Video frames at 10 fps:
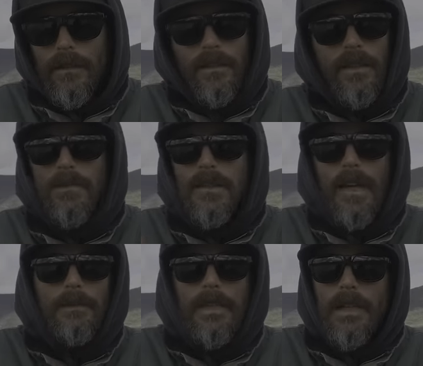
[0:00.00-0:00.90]
Different
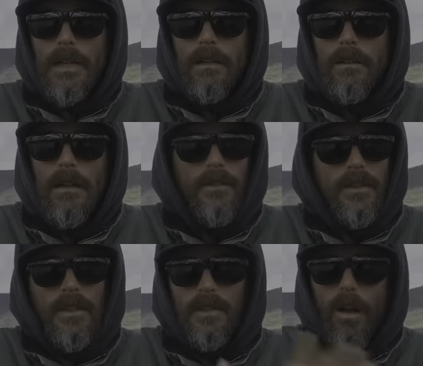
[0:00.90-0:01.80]
times of the year, I
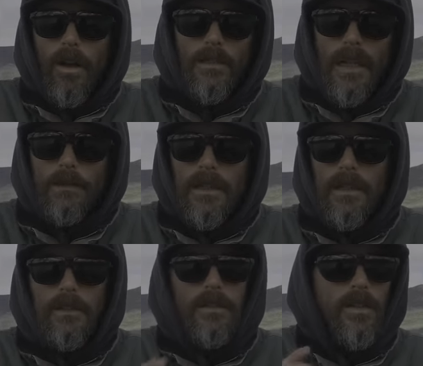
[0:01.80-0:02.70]
fish this all times of the
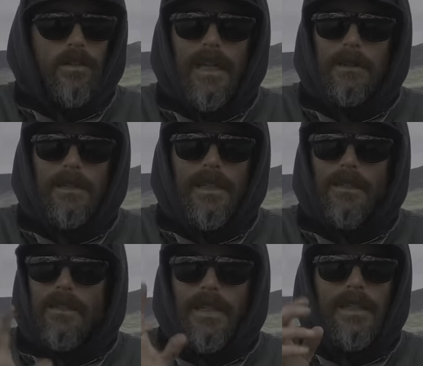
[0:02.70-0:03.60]
year. Certain times of the
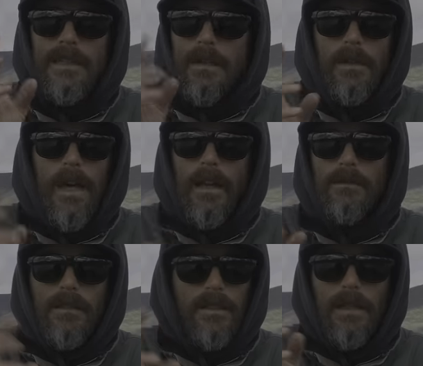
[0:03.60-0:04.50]
year, they just nibble at it.
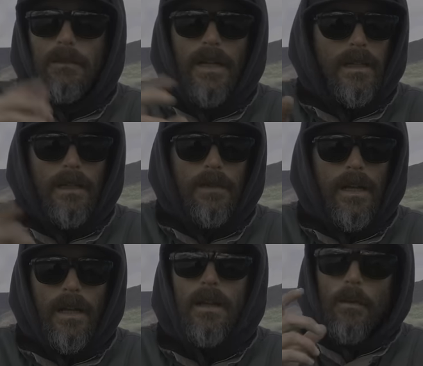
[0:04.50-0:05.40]
They're just nibbling
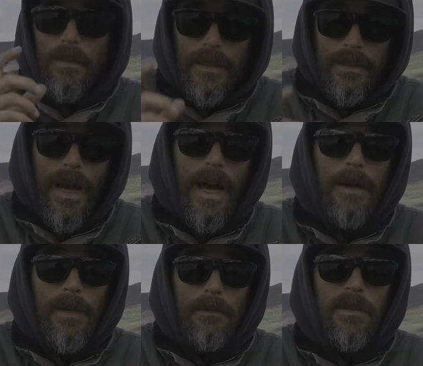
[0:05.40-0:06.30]
at it. When the
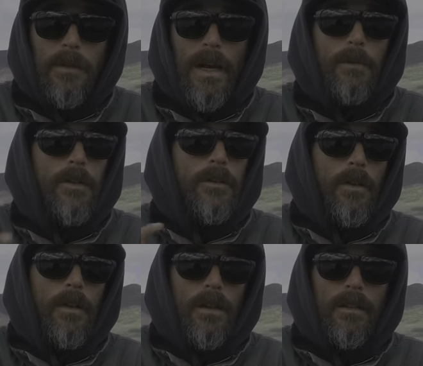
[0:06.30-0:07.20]
time comes around when they're
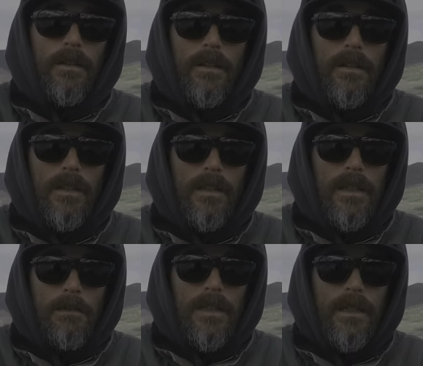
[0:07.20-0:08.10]
no longer
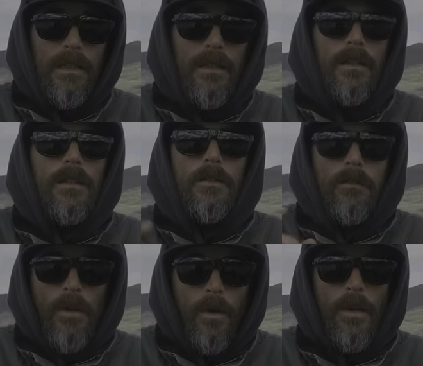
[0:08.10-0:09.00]
nibbling, you
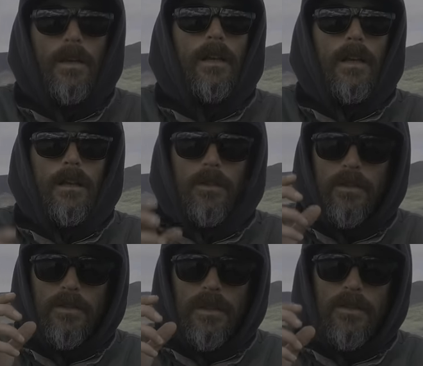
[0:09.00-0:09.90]
know it. It
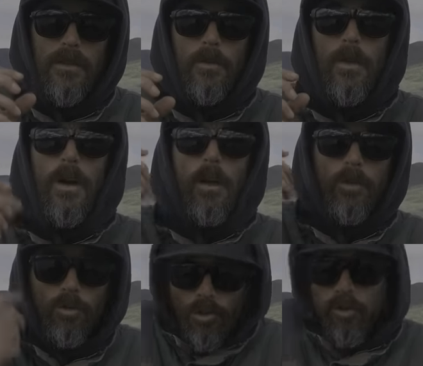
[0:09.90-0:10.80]
turns into
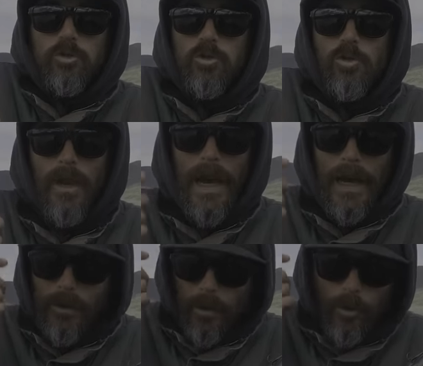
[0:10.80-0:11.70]
doosh,
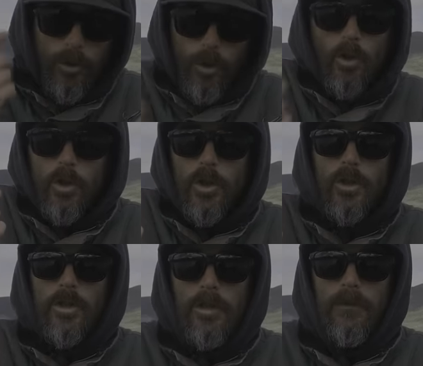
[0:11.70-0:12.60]
actual
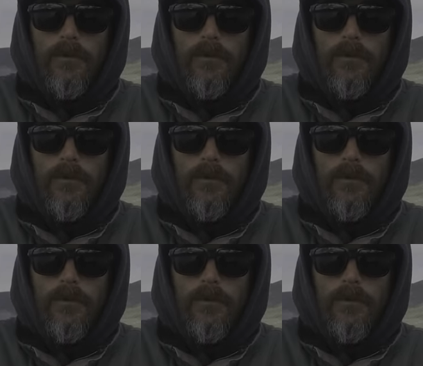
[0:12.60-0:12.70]
doosh. You